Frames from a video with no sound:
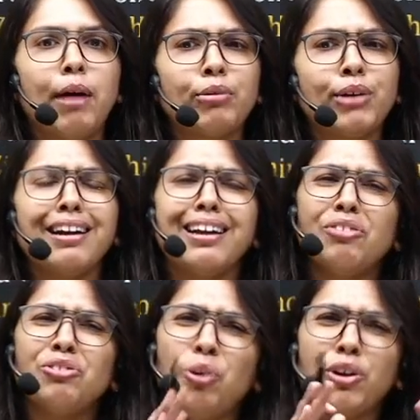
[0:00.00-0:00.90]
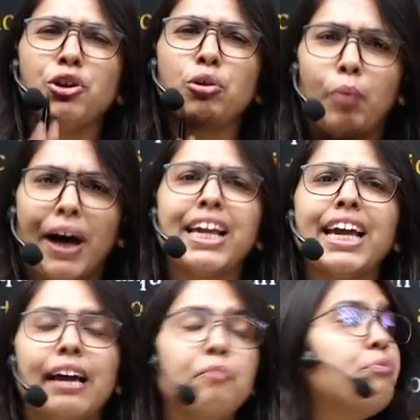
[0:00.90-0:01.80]
it? Now don't you worry.
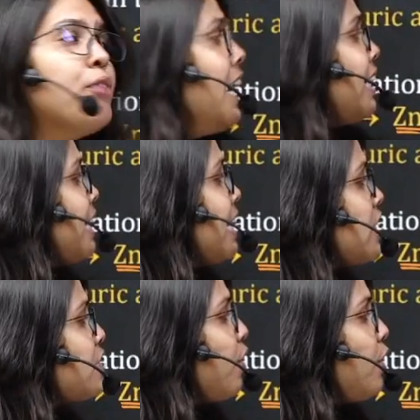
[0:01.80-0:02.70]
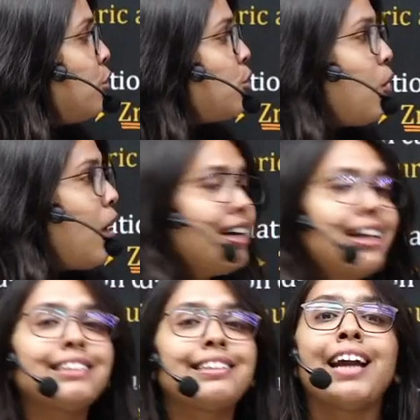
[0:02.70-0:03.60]
This is for you to
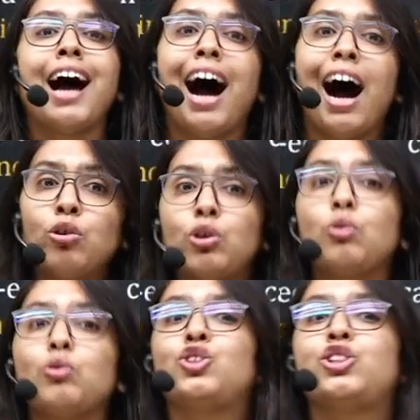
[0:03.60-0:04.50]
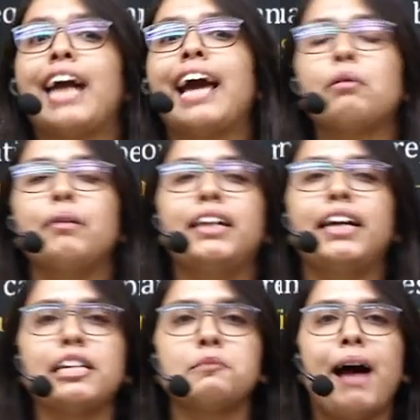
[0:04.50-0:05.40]
understand how to check whether it is
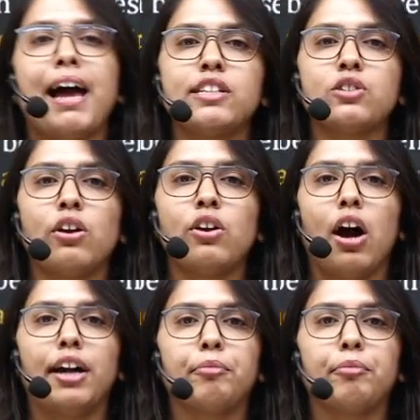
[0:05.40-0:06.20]
balanced or not.